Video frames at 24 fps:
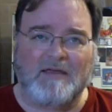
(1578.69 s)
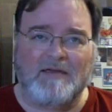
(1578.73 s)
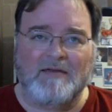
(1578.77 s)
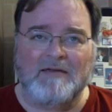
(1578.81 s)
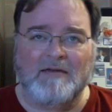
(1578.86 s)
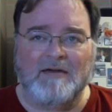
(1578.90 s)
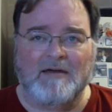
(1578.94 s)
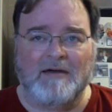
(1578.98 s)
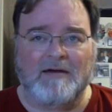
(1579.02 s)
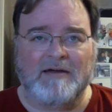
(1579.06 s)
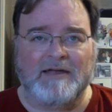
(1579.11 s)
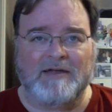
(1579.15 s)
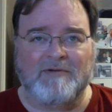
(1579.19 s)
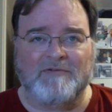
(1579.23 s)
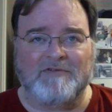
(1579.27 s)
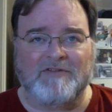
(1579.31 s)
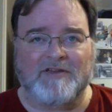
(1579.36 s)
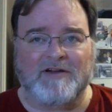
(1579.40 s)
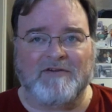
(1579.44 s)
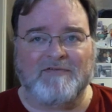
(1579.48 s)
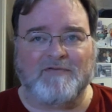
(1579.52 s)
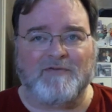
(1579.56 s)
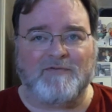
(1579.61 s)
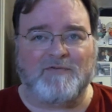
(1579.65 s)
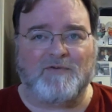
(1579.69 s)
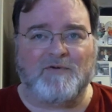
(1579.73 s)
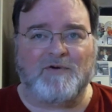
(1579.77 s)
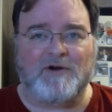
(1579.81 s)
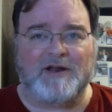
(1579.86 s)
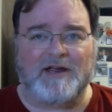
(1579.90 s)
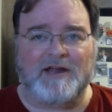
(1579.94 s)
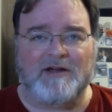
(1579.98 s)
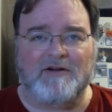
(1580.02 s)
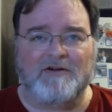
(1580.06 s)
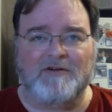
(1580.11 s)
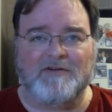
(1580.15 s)
He was there for 4
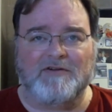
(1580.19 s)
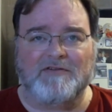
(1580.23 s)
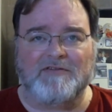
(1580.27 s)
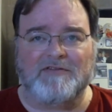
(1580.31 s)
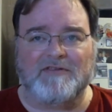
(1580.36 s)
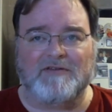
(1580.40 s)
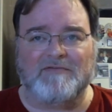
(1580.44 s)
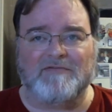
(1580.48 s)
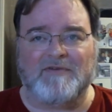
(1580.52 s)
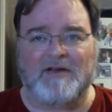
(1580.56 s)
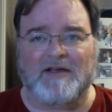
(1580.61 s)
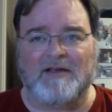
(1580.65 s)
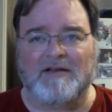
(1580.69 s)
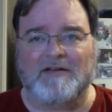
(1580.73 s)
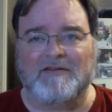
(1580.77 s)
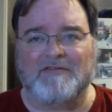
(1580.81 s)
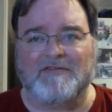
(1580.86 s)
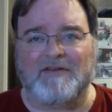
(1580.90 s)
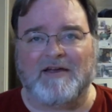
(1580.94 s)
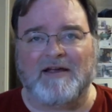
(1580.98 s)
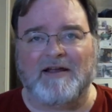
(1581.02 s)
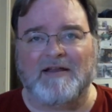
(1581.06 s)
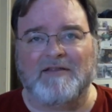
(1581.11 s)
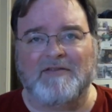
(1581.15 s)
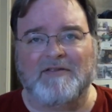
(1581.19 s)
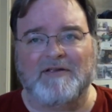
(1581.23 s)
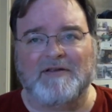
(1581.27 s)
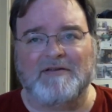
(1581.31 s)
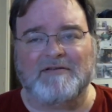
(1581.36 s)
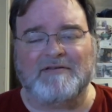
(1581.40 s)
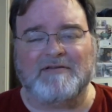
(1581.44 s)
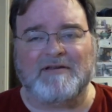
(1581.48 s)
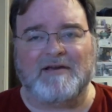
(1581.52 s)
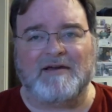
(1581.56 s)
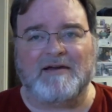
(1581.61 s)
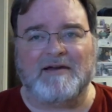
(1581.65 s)
years and then finally decided
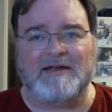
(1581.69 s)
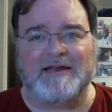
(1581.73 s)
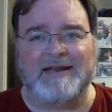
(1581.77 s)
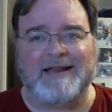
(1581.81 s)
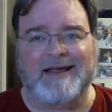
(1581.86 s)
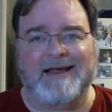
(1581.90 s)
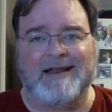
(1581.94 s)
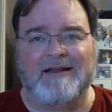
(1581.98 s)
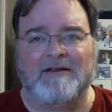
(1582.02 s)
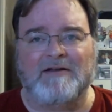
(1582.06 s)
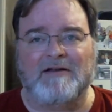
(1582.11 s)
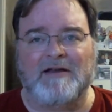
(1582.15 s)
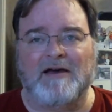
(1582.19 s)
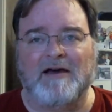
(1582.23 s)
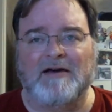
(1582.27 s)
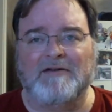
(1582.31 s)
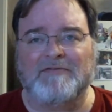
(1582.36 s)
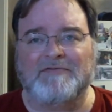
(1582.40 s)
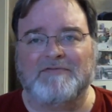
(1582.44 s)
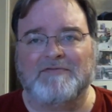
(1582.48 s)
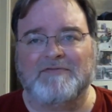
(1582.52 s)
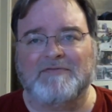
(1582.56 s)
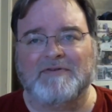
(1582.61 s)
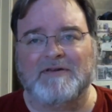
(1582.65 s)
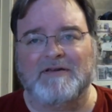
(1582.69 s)
that he'd had enough.